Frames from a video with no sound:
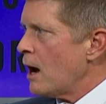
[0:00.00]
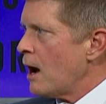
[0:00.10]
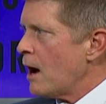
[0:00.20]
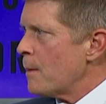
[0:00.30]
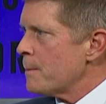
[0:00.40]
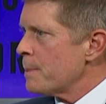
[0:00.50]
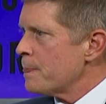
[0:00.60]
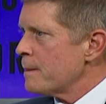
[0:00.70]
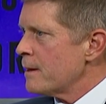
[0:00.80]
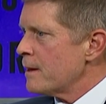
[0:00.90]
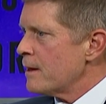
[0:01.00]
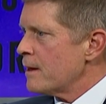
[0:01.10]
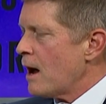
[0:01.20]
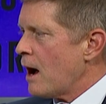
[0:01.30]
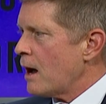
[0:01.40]
um,
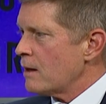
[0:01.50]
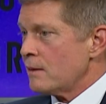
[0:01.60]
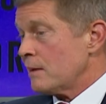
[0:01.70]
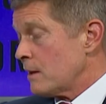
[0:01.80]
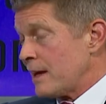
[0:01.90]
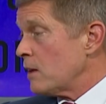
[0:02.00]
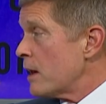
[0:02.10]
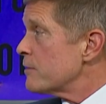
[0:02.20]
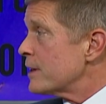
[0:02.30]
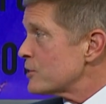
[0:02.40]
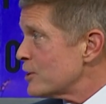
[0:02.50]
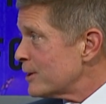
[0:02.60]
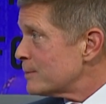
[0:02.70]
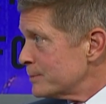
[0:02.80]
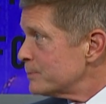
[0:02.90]
uh, like a lot of things here.